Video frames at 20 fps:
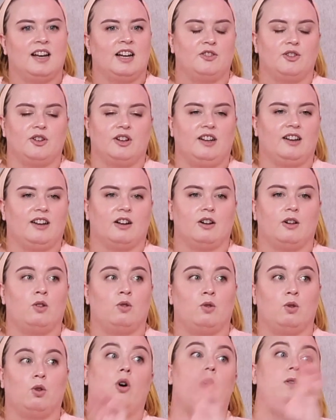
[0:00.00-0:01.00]
and you're going to get a
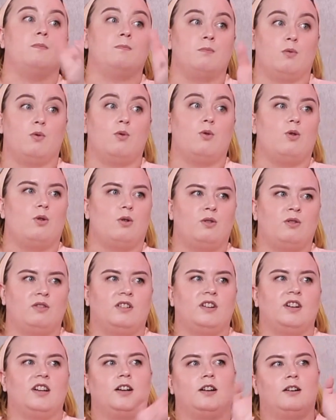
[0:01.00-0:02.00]
lot more
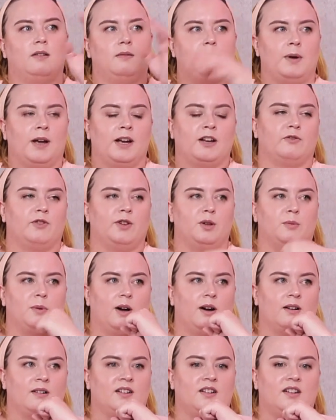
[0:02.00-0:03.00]
bang for your
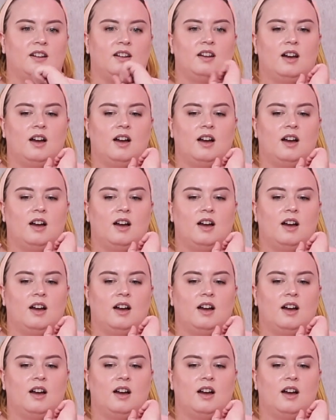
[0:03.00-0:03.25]
buck.